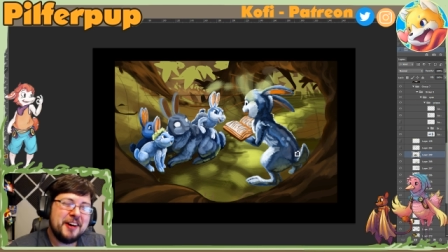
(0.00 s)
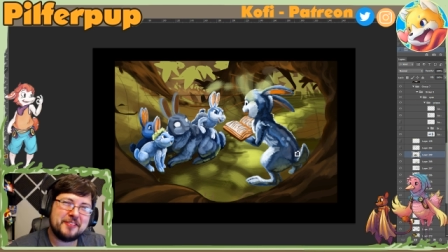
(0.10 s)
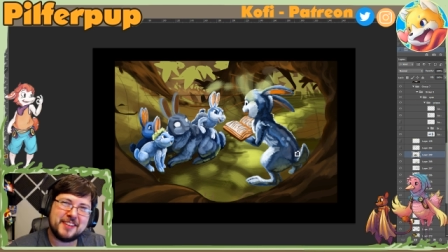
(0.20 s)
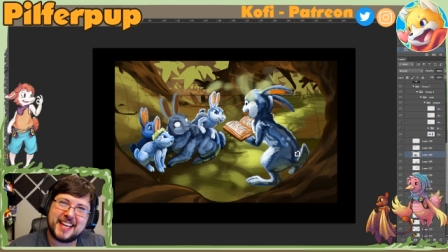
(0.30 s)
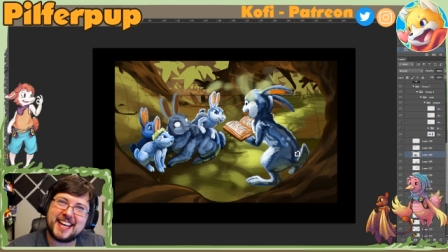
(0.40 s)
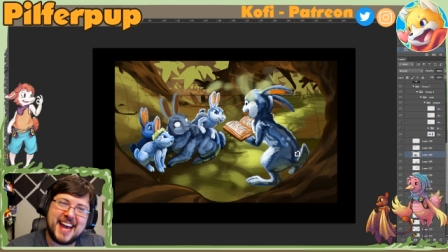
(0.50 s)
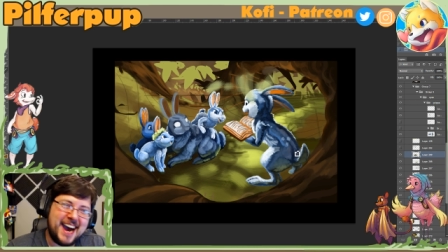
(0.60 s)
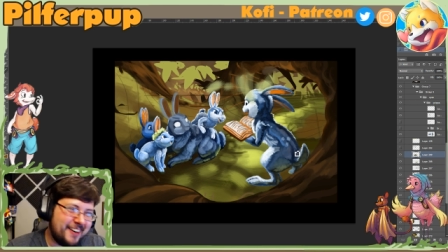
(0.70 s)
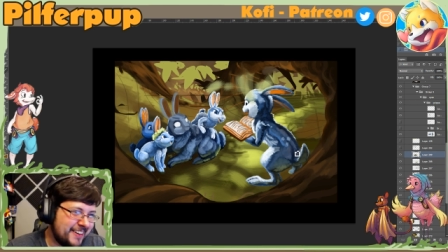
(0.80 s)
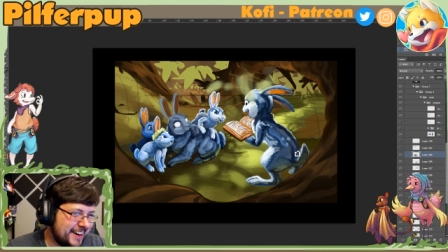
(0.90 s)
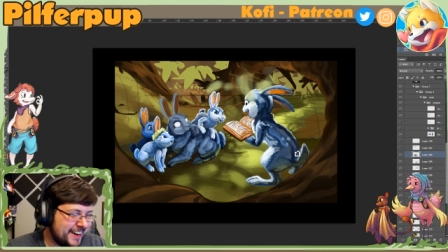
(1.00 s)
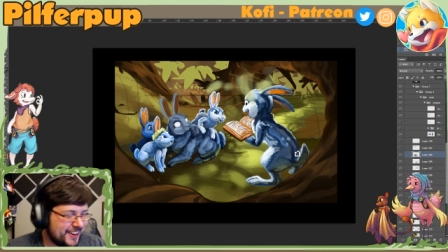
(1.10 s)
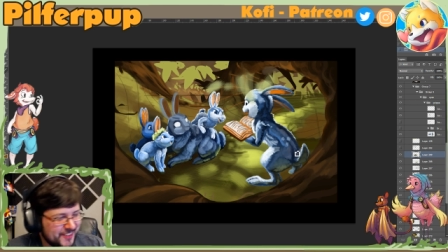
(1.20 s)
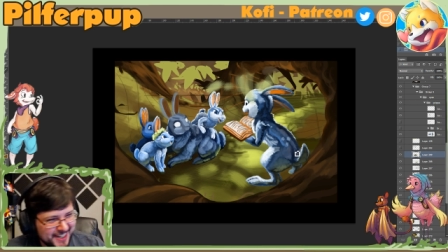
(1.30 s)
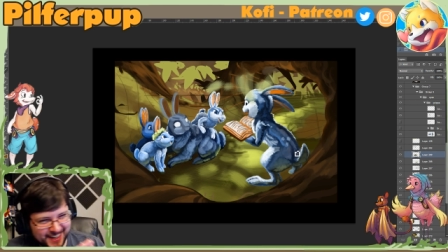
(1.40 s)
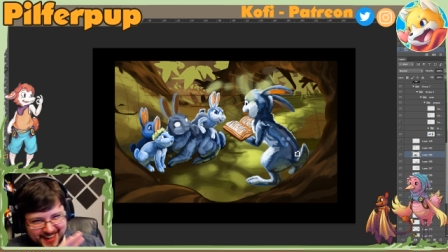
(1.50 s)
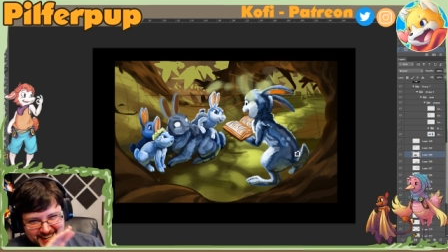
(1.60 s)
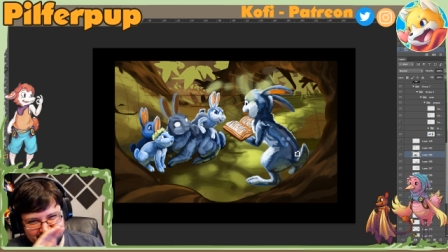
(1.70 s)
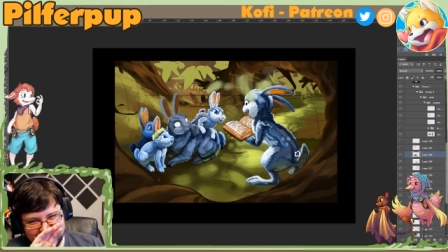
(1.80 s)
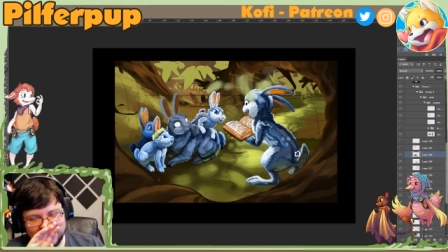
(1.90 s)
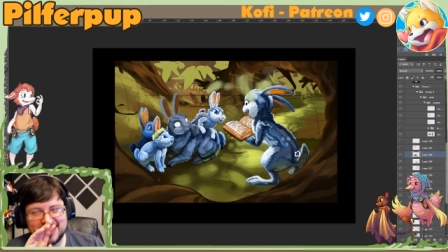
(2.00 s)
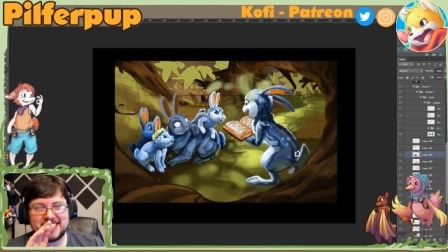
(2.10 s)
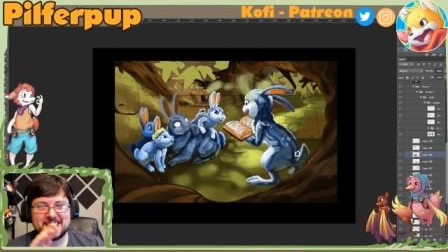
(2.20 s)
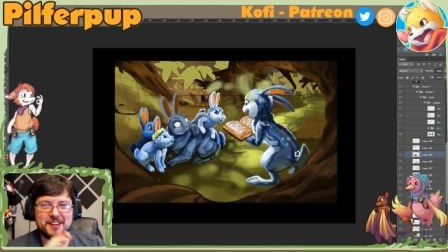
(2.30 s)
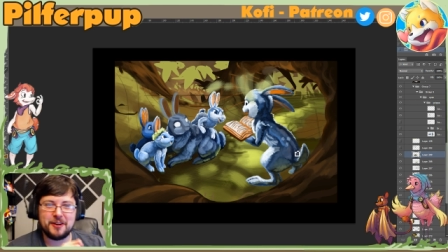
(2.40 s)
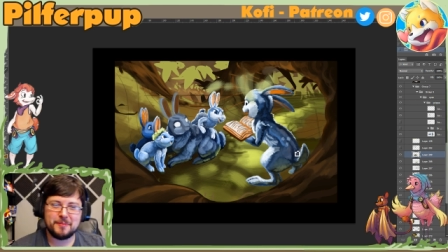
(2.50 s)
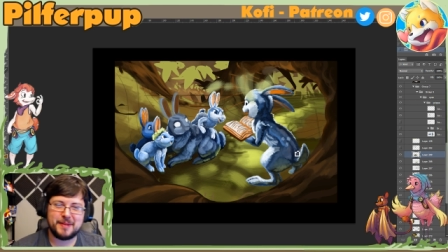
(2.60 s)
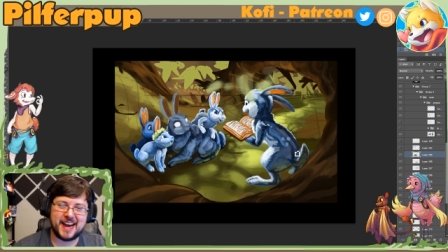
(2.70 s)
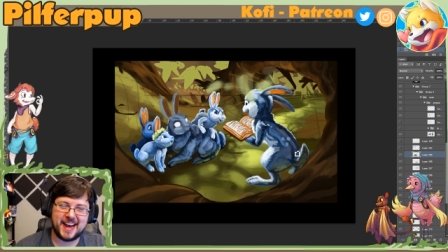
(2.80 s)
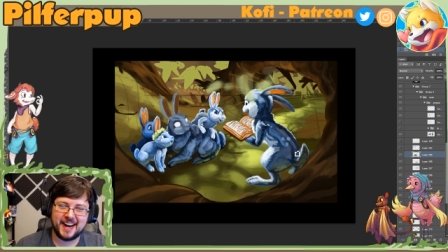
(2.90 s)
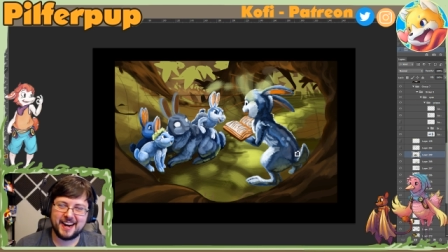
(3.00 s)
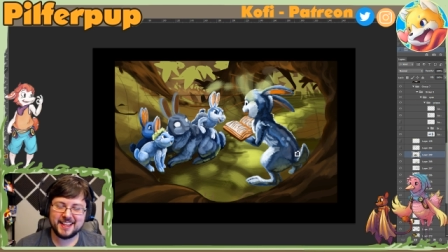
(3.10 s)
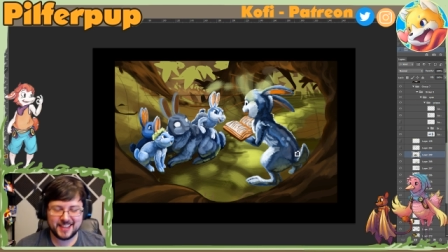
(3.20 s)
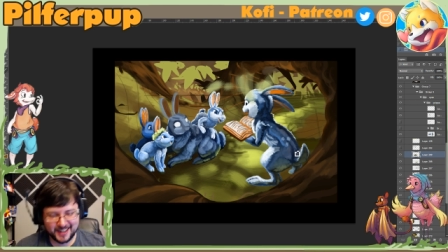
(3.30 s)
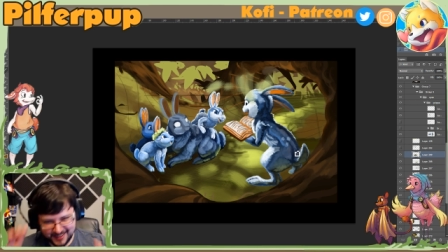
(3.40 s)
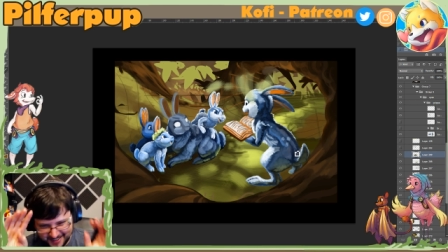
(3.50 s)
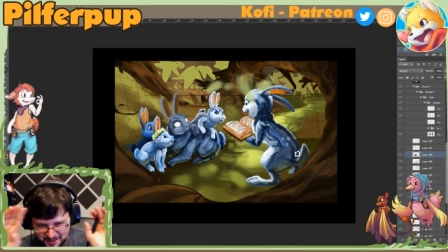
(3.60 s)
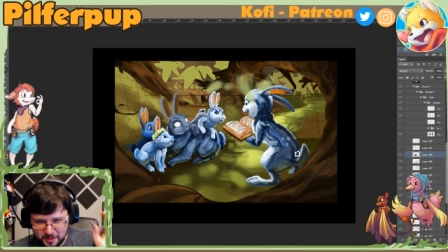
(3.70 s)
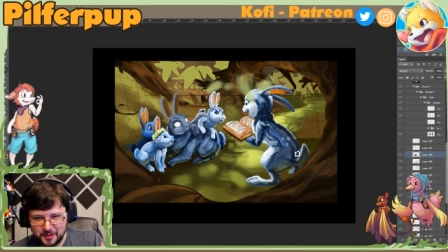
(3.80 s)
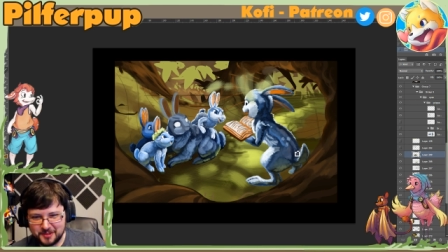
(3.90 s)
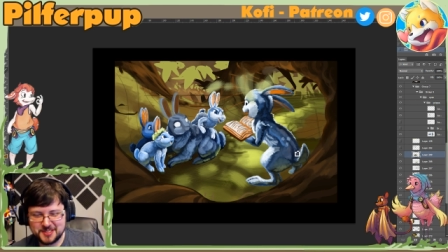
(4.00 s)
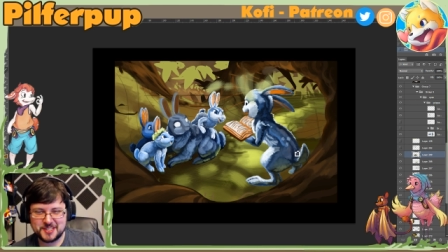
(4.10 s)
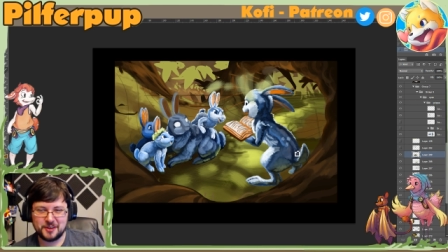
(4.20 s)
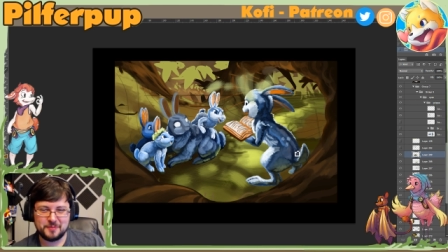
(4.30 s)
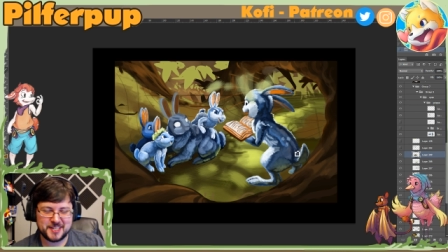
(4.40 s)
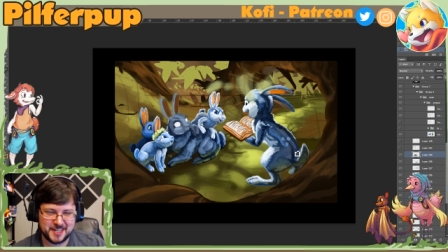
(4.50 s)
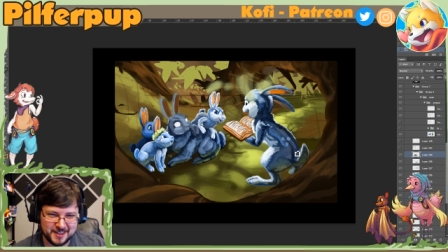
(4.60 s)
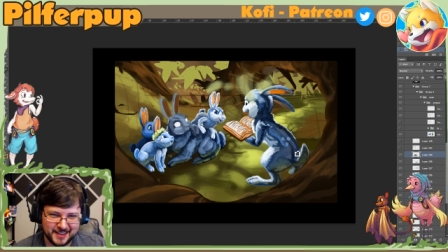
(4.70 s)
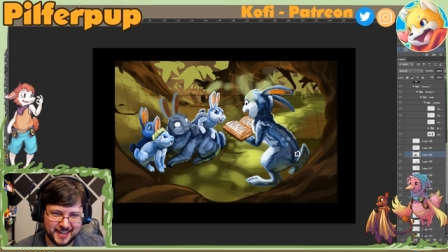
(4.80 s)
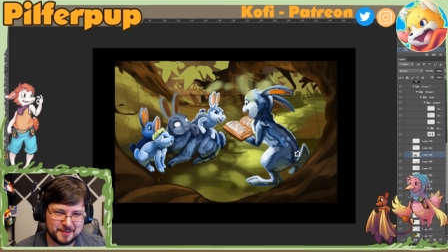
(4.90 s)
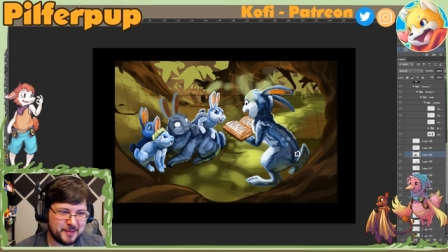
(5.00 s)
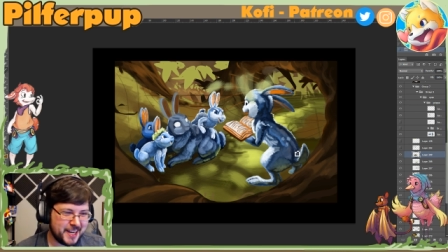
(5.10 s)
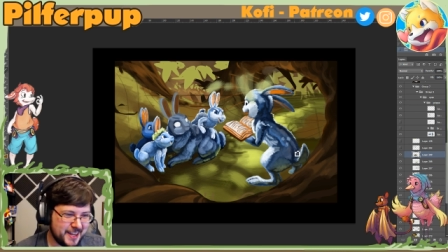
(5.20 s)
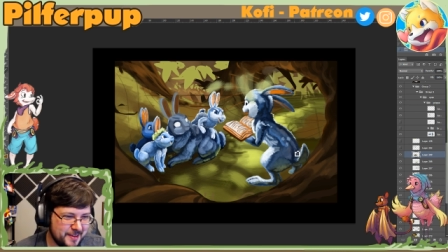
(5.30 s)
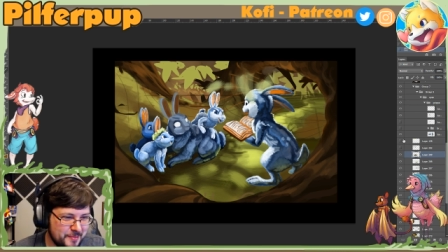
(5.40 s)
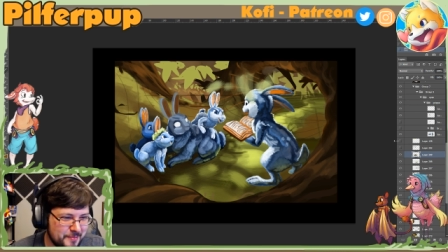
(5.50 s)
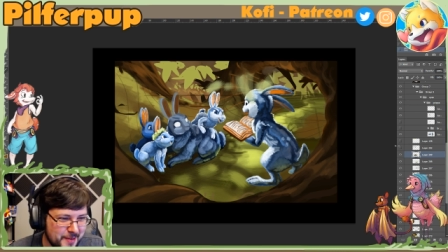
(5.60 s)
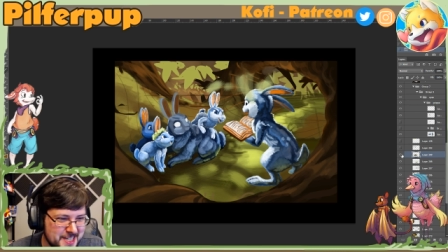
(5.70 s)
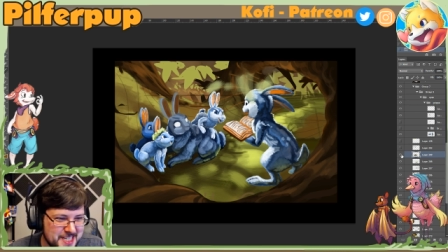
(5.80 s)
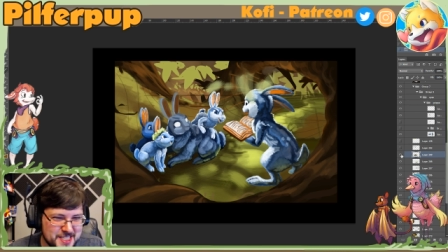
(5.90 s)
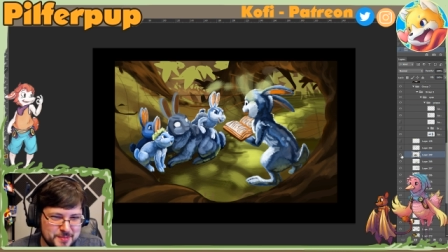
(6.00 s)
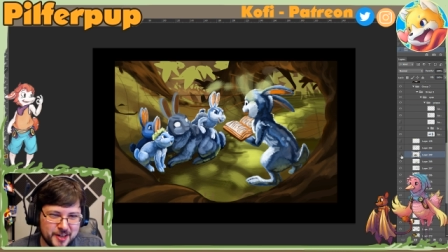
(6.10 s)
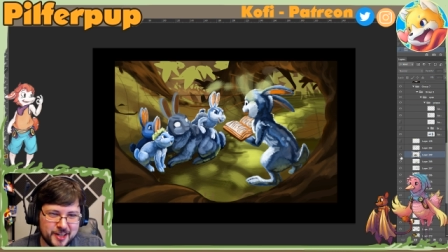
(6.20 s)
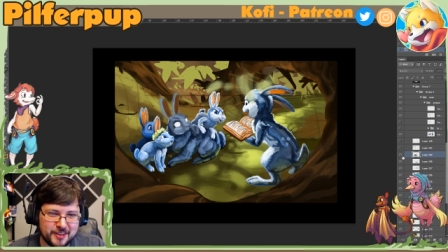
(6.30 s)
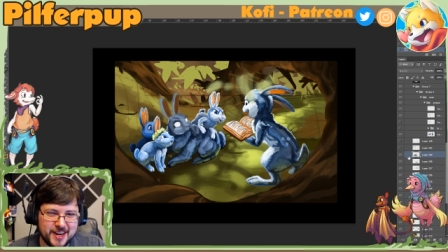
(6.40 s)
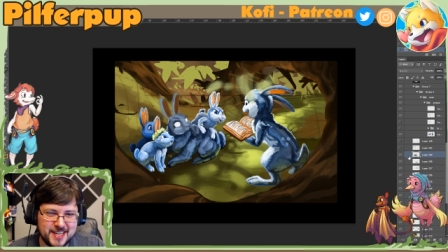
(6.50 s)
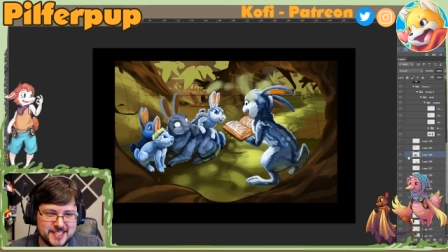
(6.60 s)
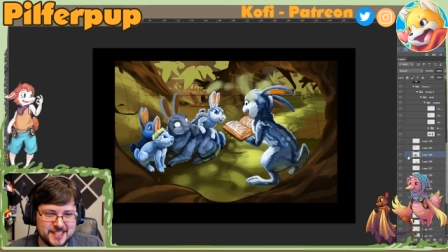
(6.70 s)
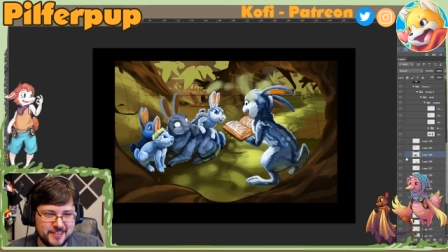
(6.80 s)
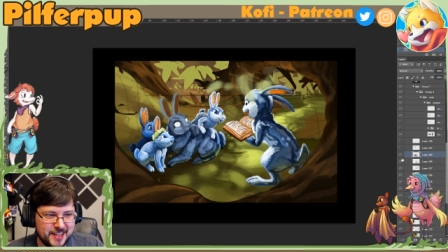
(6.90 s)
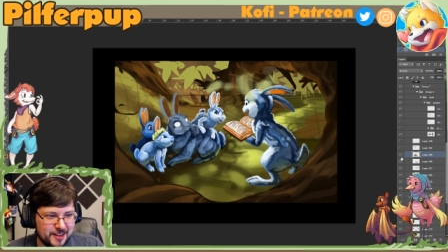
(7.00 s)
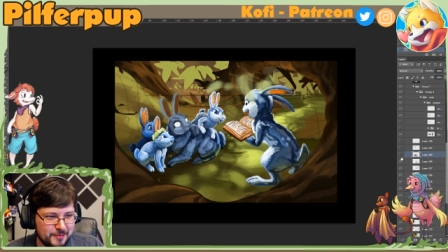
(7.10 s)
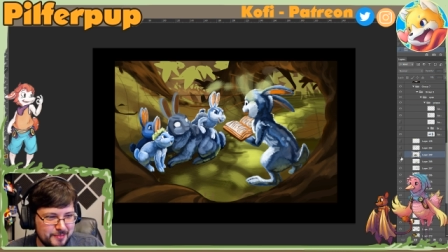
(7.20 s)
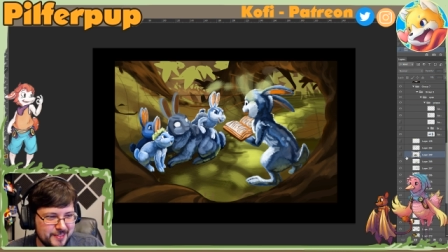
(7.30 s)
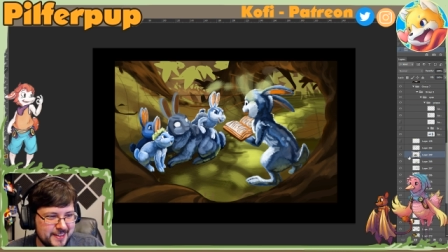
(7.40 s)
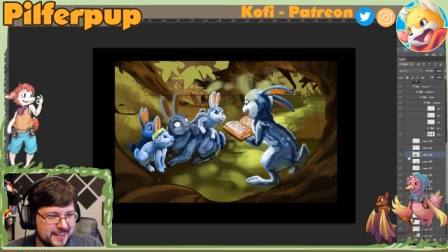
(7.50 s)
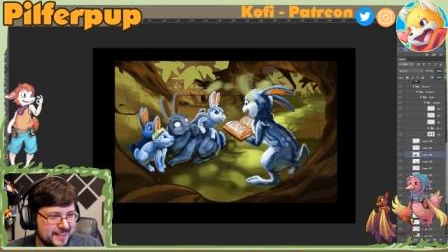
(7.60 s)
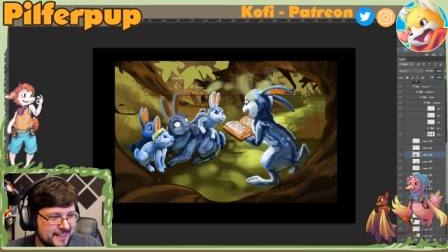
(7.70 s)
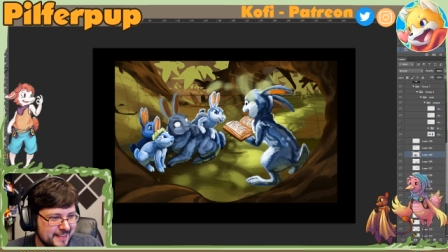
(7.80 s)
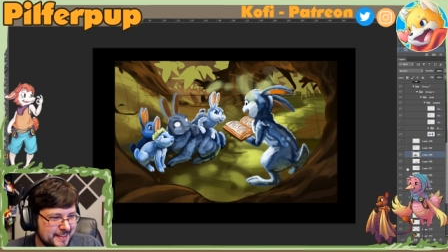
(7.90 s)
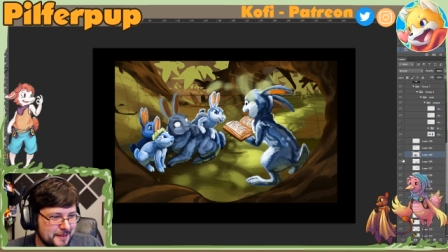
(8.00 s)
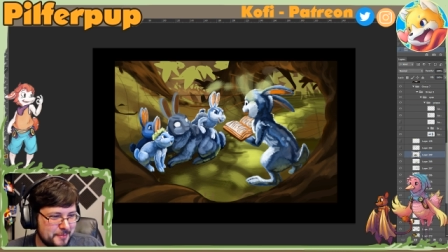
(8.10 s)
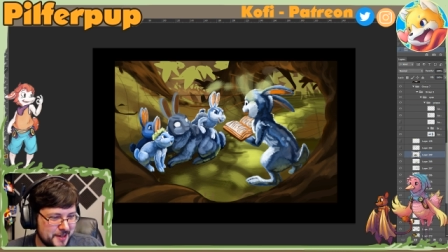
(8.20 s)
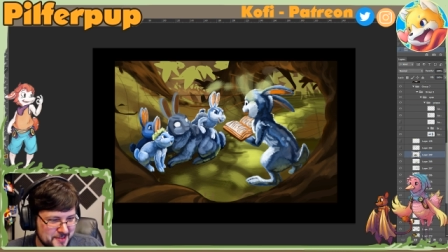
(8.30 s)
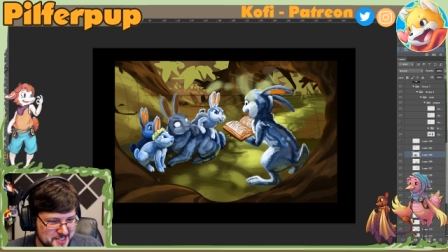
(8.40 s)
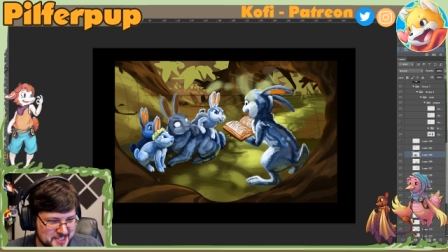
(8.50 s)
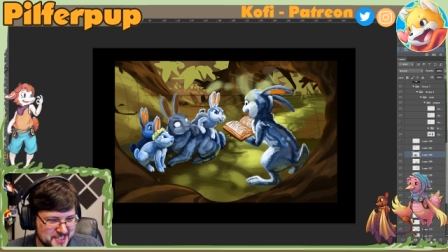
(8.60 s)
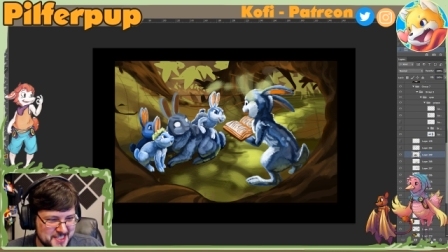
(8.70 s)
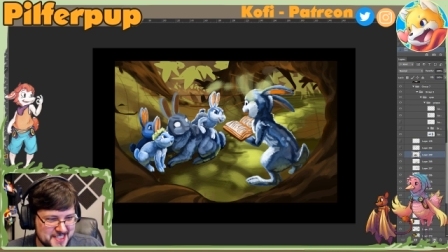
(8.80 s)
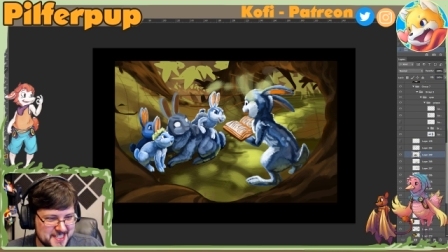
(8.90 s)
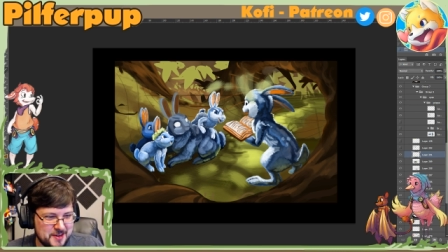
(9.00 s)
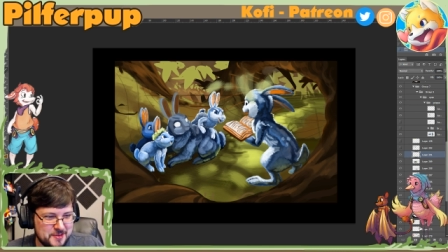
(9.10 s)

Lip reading: For like an hour. Oh my gosh, it was so bad. Luckily nobody was home to hear like my desperate cries of help, but it was